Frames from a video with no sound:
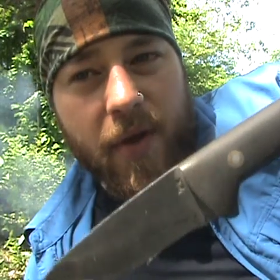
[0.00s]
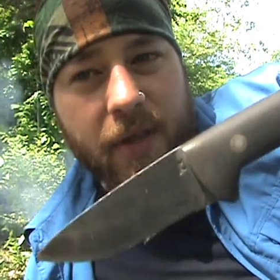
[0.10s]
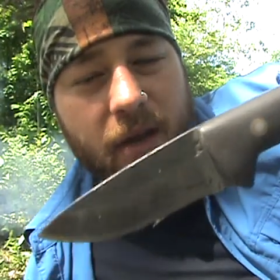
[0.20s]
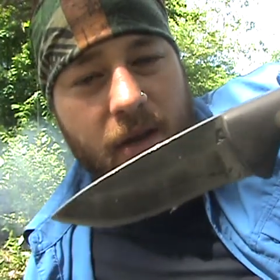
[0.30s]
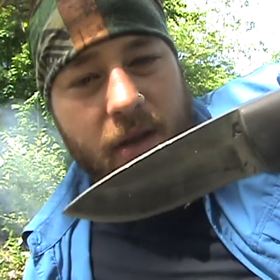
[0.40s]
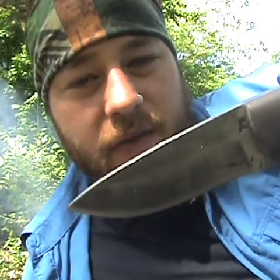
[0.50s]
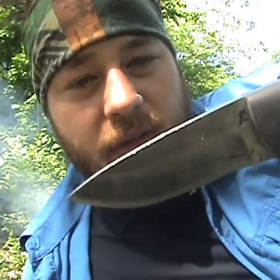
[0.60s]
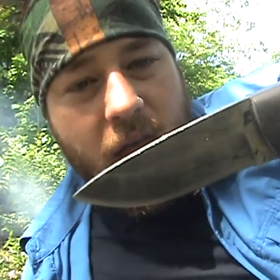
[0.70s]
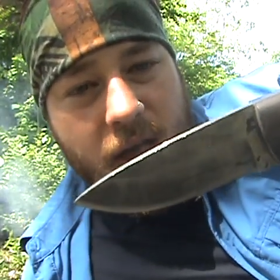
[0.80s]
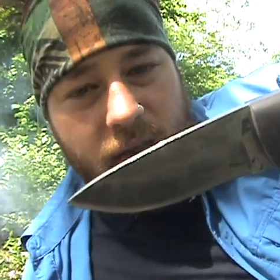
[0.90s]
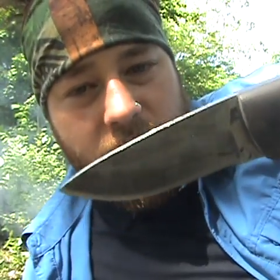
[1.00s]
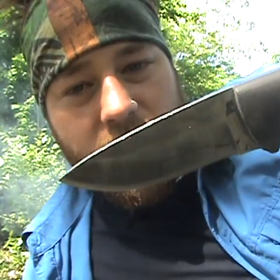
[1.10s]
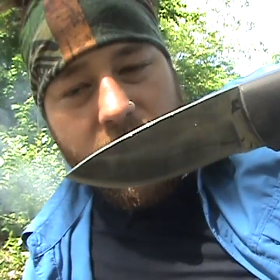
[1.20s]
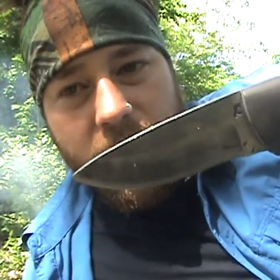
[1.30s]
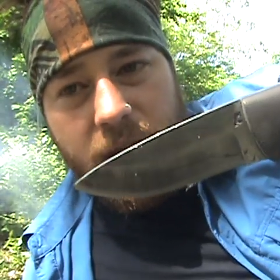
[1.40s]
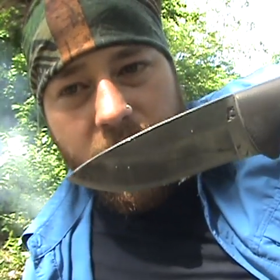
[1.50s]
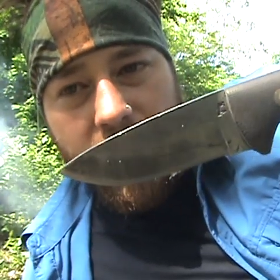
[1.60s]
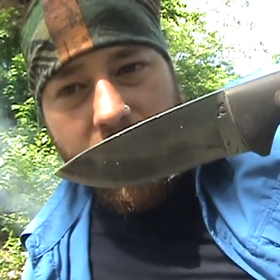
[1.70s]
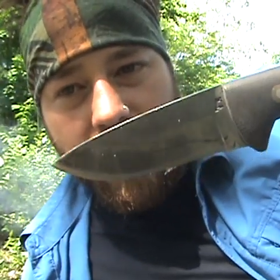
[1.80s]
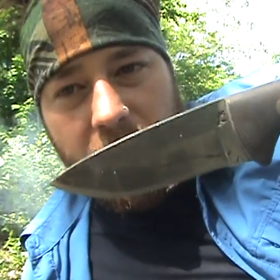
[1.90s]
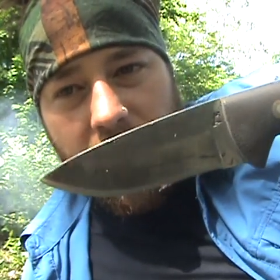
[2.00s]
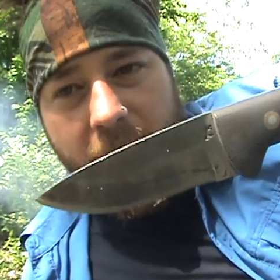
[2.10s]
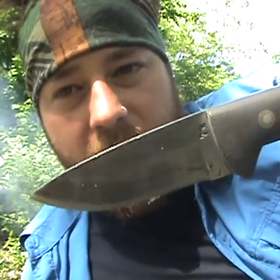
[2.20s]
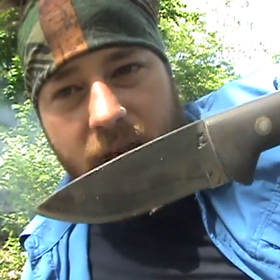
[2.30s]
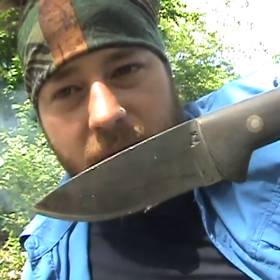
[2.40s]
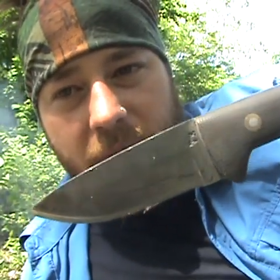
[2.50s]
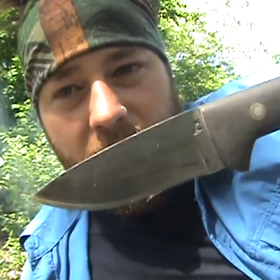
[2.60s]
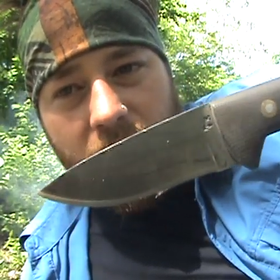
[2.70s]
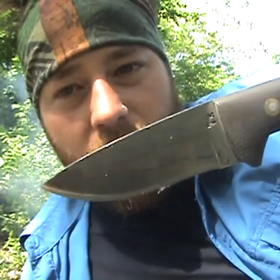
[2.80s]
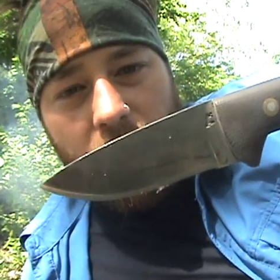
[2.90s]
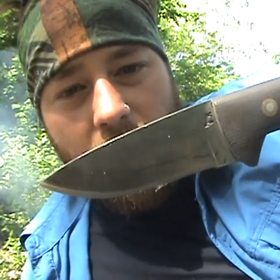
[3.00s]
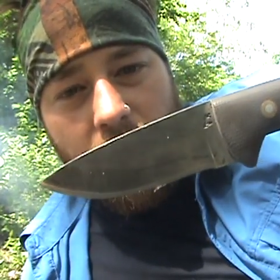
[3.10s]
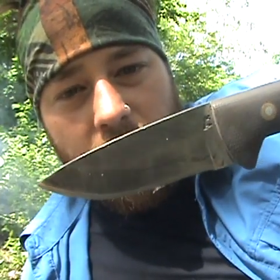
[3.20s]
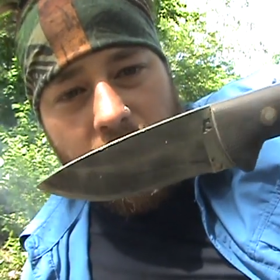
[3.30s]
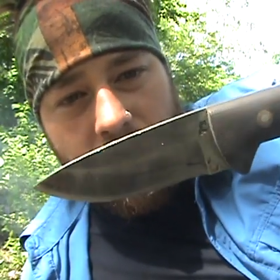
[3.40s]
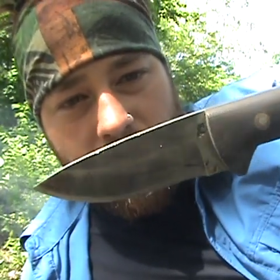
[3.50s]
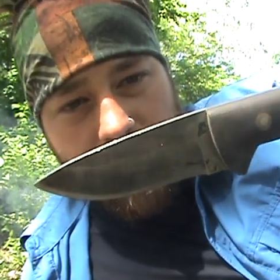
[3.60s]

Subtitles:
with it is that the blade could be a little longer.